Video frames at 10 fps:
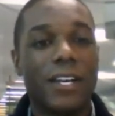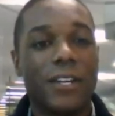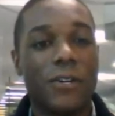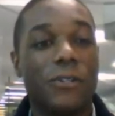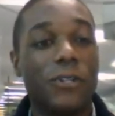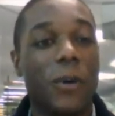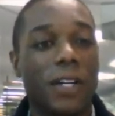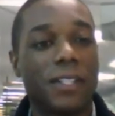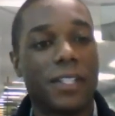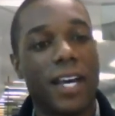you know, you do
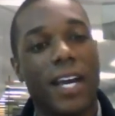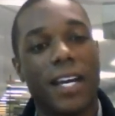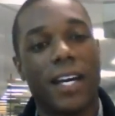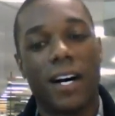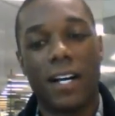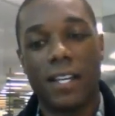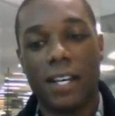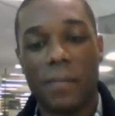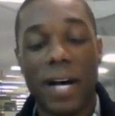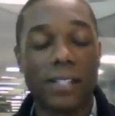want to stay on
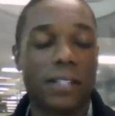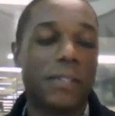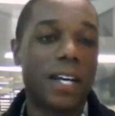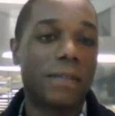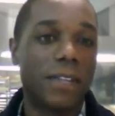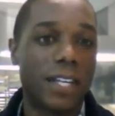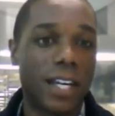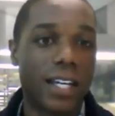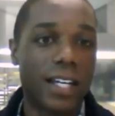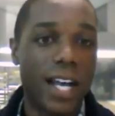the positive side of
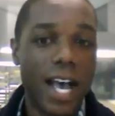thinking.